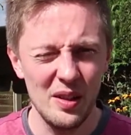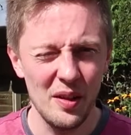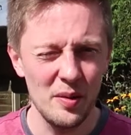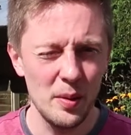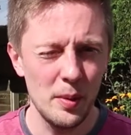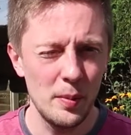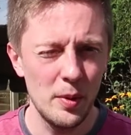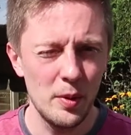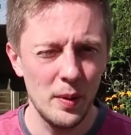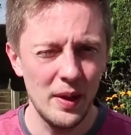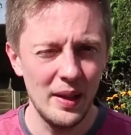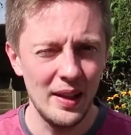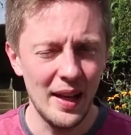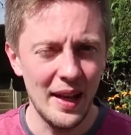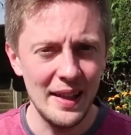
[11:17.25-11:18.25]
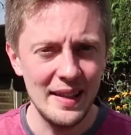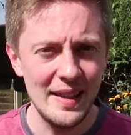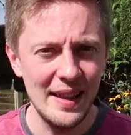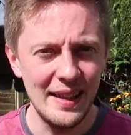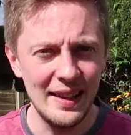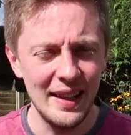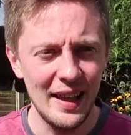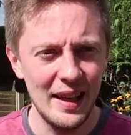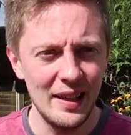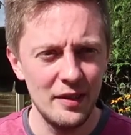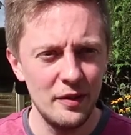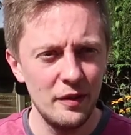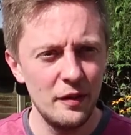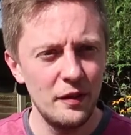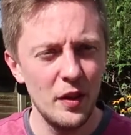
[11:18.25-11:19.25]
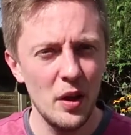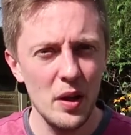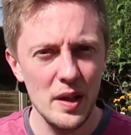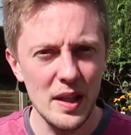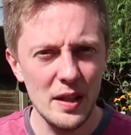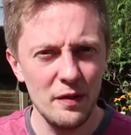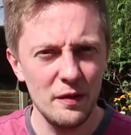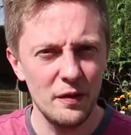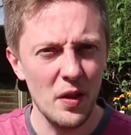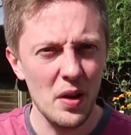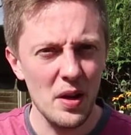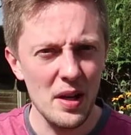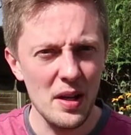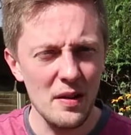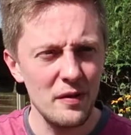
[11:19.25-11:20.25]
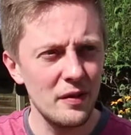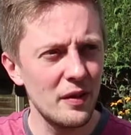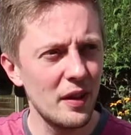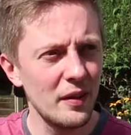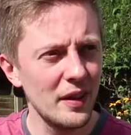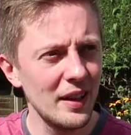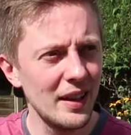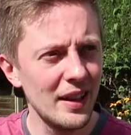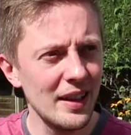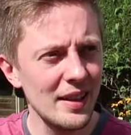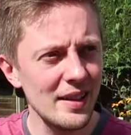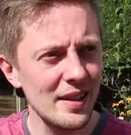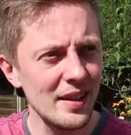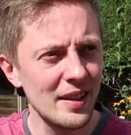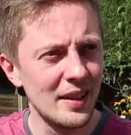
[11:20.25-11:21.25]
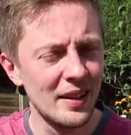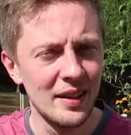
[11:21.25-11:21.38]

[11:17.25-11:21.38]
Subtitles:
You have to be between 18 and 35, I think it is.